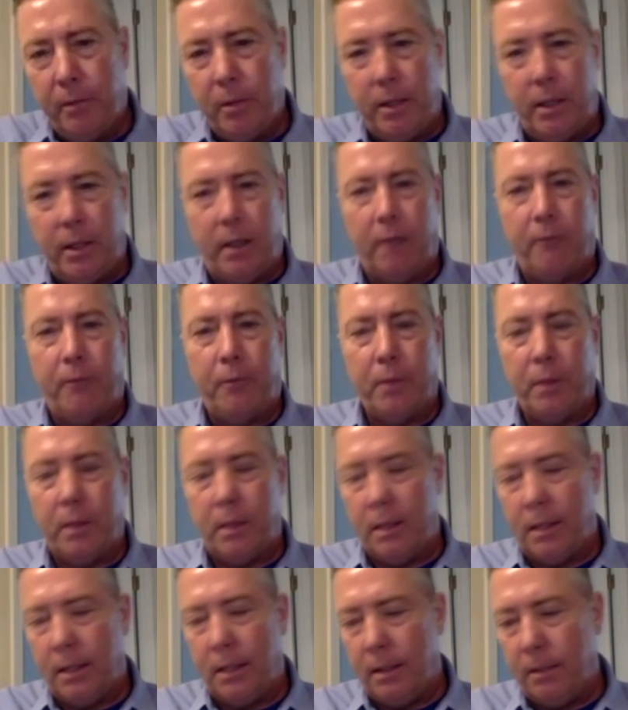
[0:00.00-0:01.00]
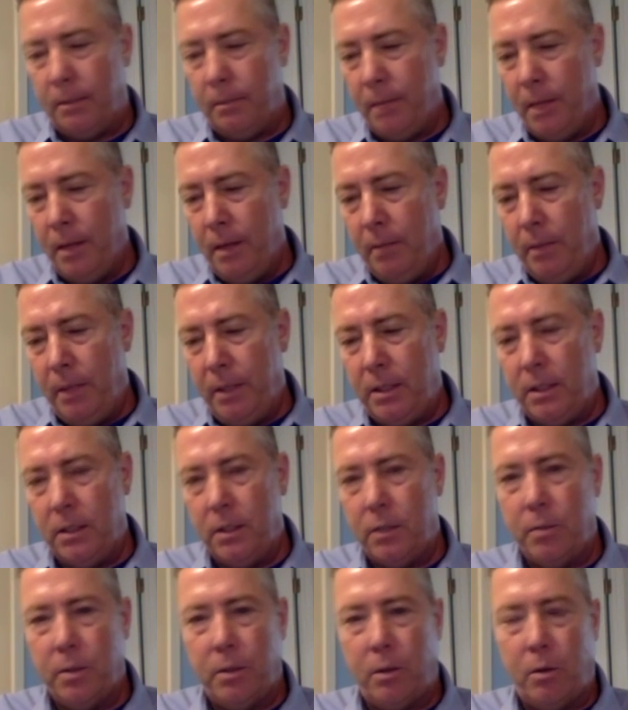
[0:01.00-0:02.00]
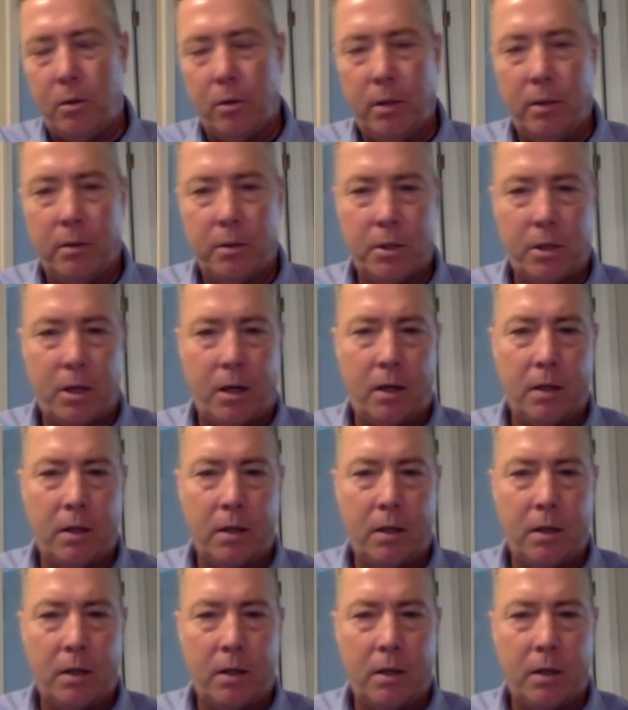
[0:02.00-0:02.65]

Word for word: to be really careful with uh, patients with corneal